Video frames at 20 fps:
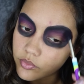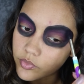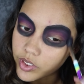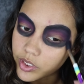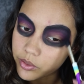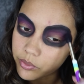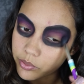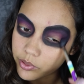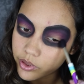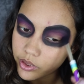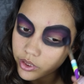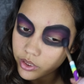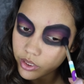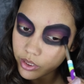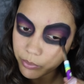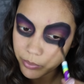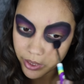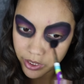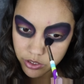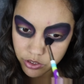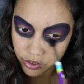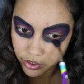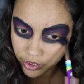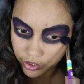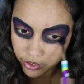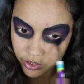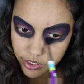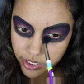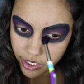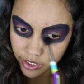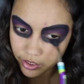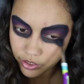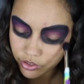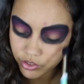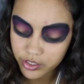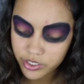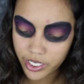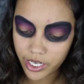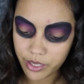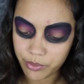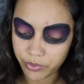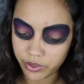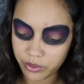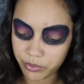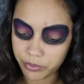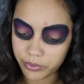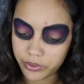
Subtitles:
And really make sure that you're taking your time with